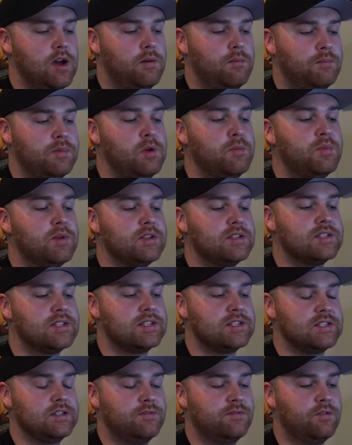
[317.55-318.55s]

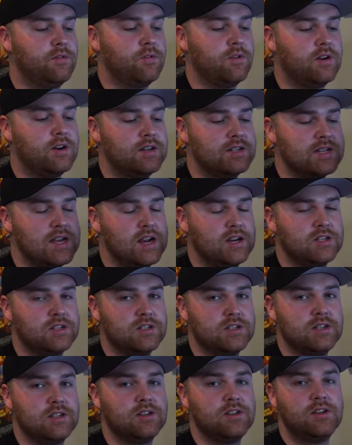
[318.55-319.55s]
Mupin64 is
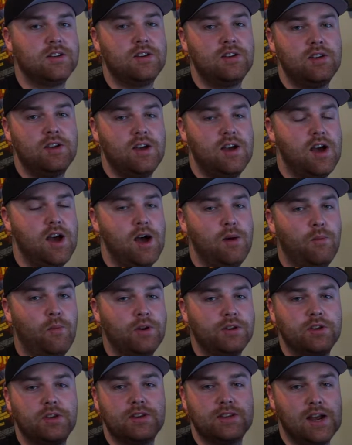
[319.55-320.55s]
actually one
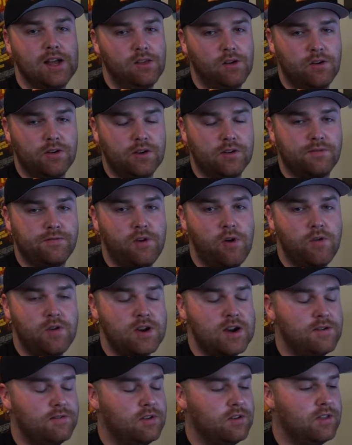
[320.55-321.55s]
you can download on your phone and
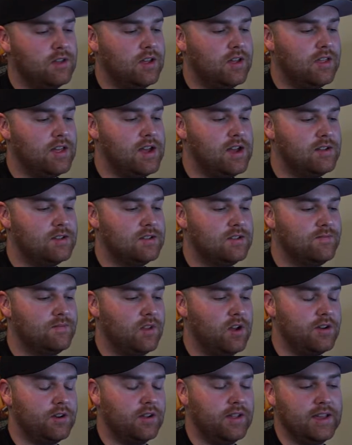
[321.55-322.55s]
everything like that,
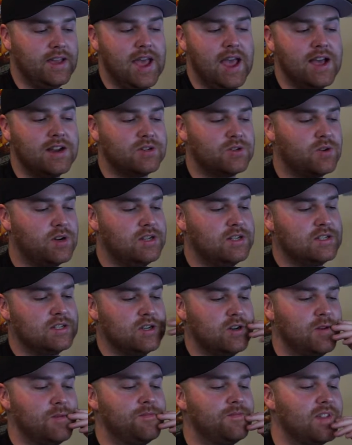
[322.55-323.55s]
on your like Android.
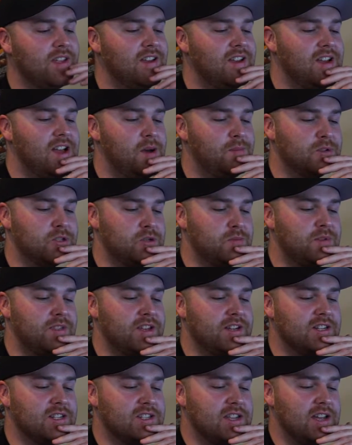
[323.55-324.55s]
So I'm assuming they
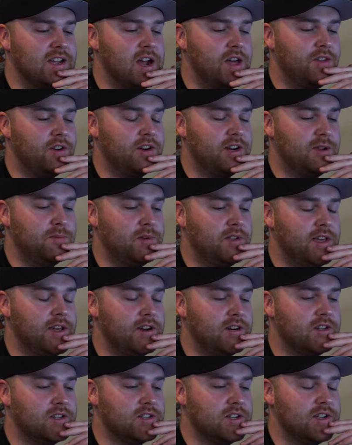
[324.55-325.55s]
just take other
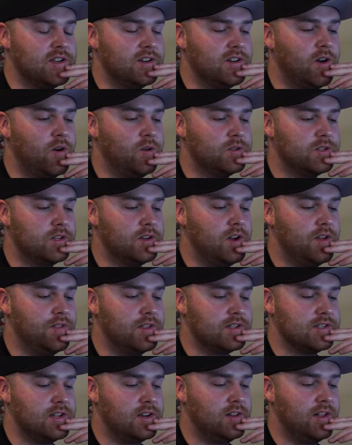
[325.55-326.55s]
emulators and host it on
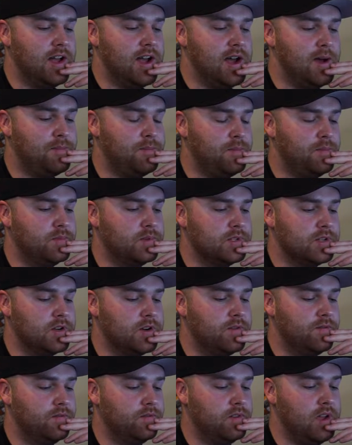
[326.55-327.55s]
this little app. So
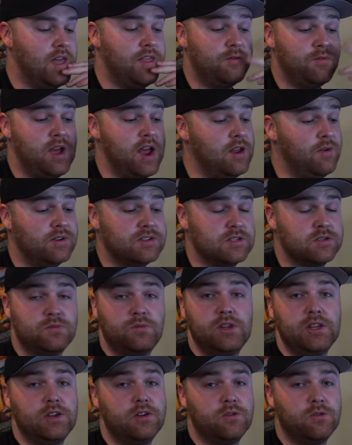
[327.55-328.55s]
anyways, it's
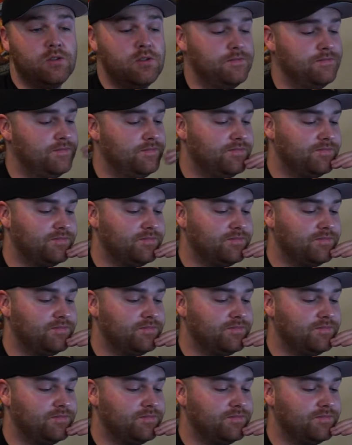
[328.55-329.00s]
really cool.